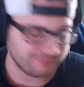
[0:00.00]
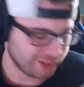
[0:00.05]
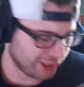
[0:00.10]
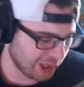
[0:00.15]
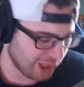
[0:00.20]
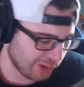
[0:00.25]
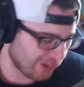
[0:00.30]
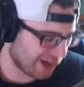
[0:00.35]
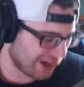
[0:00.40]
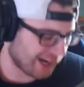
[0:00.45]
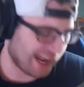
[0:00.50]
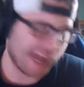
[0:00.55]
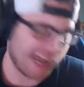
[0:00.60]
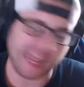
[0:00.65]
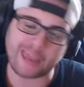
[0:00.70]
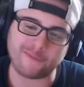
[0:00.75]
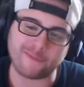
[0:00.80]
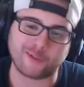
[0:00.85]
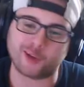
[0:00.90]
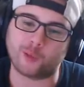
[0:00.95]
You know what? I
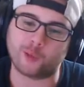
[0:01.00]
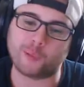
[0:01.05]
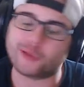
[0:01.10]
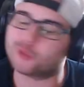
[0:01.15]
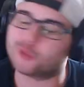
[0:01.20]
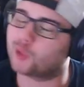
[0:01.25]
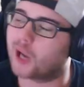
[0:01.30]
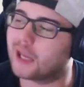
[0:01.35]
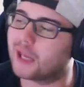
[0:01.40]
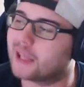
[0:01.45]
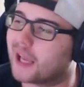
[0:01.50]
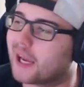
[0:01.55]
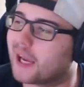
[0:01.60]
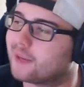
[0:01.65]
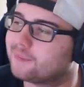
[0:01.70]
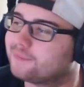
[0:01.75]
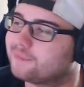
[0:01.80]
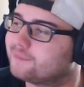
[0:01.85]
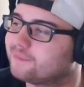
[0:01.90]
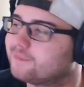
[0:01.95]
ain't even gonna retry
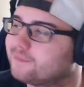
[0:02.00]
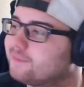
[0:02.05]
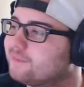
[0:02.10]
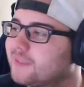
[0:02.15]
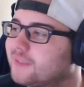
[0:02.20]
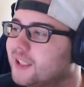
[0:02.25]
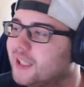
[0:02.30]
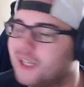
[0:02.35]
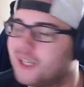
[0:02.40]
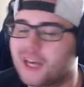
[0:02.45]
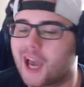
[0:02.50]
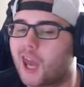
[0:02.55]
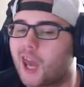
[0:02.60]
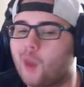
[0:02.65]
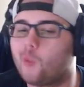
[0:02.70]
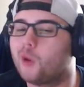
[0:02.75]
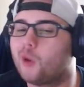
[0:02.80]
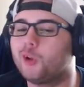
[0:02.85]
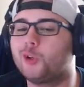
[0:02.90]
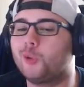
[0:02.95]
that. I
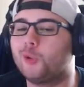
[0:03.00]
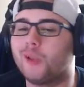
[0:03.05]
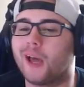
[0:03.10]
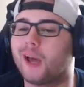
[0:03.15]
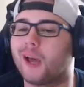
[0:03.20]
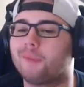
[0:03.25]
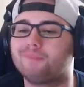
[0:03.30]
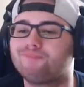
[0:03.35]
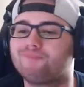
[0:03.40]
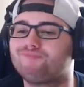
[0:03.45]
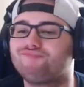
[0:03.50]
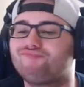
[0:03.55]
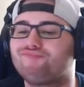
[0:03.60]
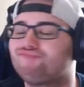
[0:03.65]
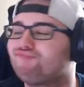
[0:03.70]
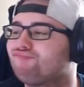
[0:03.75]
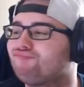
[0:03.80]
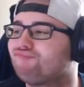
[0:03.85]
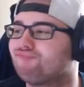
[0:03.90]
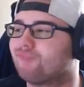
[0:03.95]
don't want to do that.
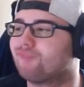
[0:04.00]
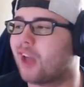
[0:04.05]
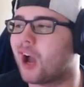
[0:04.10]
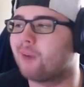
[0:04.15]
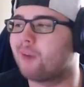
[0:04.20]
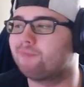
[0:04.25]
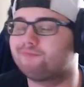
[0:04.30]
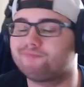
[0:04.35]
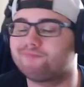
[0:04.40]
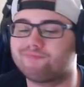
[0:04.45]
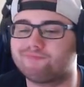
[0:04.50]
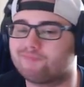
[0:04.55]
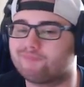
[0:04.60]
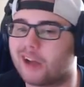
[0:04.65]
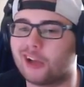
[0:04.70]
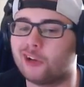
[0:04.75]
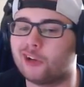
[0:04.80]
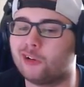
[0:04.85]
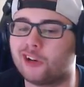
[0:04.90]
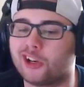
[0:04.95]
No,
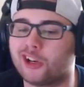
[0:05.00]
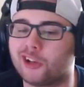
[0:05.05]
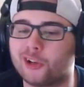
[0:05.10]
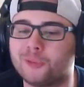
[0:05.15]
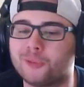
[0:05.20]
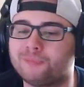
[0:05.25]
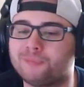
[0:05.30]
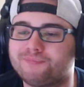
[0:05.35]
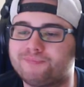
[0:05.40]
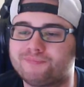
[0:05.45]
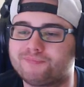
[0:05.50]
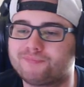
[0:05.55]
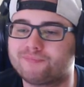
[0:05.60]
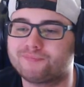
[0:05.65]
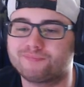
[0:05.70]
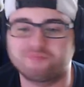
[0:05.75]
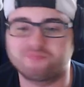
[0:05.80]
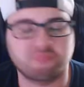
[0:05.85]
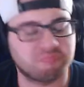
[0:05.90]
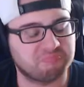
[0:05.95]
not doing it, dude.
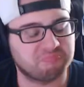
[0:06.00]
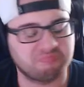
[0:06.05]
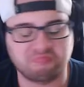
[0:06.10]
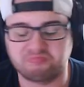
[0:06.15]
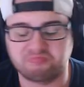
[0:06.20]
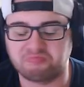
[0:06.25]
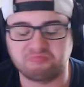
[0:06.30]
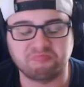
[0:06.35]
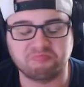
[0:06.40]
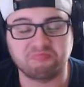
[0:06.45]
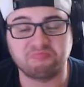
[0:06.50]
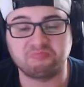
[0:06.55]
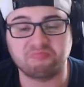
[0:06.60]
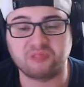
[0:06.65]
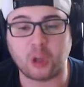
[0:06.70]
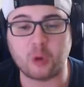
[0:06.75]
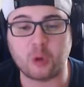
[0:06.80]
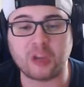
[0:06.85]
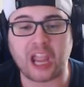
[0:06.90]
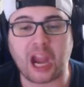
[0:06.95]

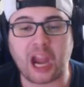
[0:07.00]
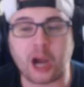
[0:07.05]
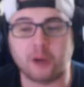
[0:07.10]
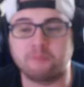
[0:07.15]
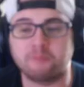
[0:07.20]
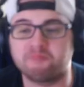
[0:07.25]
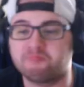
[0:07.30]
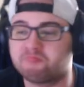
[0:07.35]
Don't care.